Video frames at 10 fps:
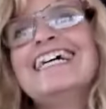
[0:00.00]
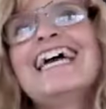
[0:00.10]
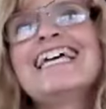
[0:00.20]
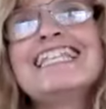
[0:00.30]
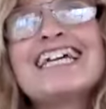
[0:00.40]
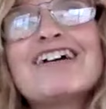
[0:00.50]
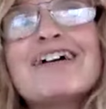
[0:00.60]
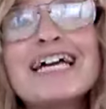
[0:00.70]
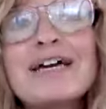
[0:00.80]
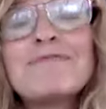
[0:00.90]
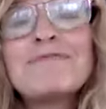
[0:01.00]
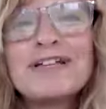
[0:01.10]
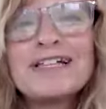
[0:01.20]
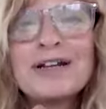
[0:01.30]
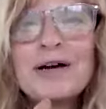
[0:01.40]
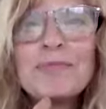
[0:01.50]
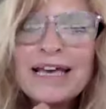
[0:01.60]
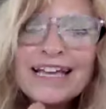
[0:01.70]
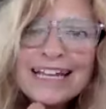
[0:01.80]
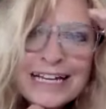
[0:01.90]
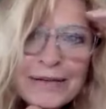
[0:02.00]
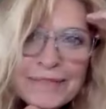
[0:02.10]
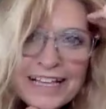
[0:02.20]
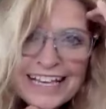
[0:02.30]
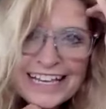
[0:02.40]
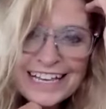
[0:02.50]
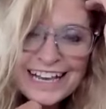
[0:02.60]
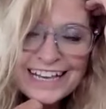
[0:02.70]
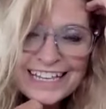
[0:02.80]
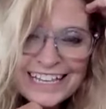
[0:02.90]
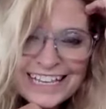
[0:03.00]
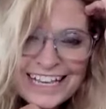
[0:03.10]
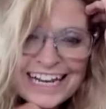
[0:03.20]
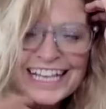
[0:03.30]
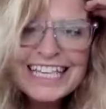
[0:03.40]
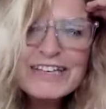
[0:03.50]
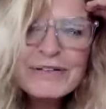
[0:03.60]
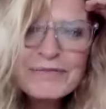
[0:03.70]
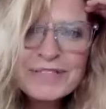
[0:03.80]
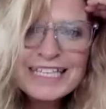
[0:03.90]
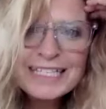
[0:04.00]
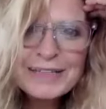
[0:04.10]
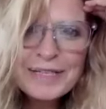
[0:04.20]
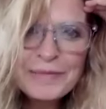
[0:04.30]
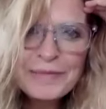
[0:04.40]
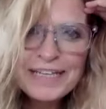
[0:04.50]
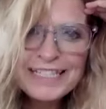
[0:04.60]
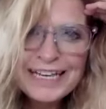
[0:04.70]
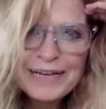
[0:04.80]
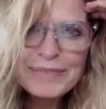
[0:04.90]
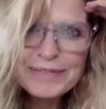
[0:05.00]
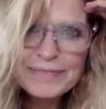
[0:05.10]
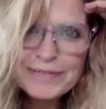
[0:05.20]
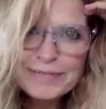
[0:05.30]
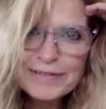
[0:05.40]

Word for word: And there I am feeling all petty. And I'm like, and I think you even said something about that, but people